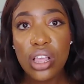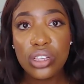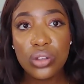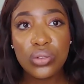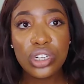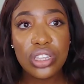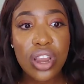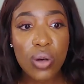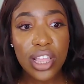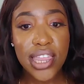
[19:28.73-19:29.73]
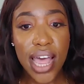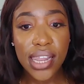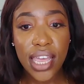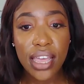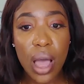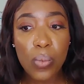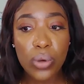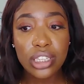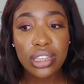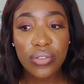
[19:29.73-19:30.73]
So just knowing that like I'm
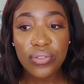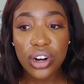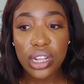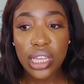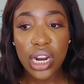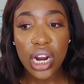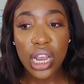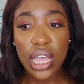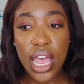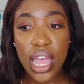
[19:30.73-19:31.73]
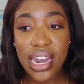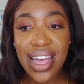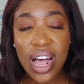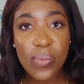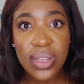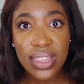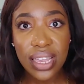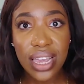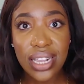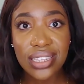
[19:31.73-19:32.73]
one step further in helping the
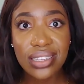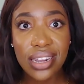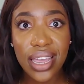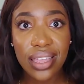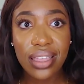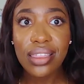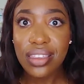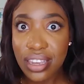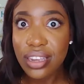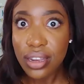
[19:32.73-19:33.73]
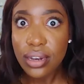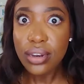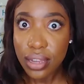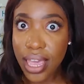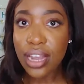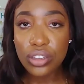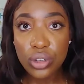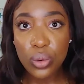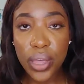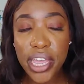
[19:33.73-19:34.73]
kids to like get
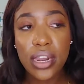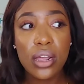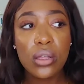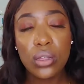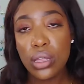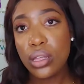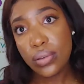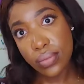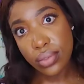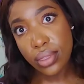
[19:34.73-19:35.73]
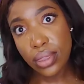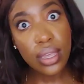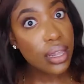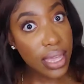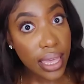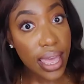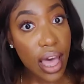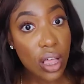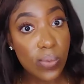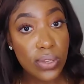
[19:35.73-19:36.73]
to it, like it
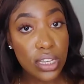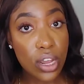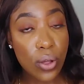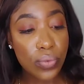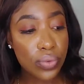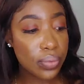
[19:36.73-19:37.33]
helps, you know.